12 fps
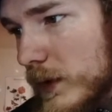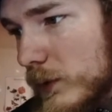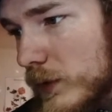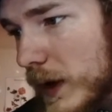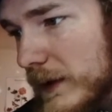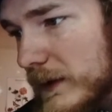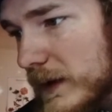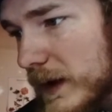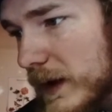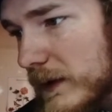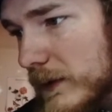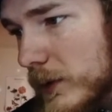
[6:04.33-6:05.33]
Rise
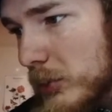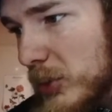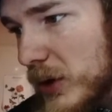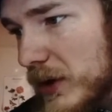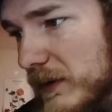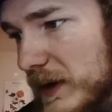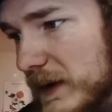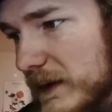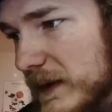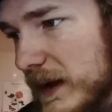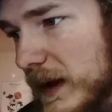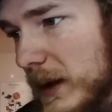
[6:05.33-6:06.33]
Against or part of it.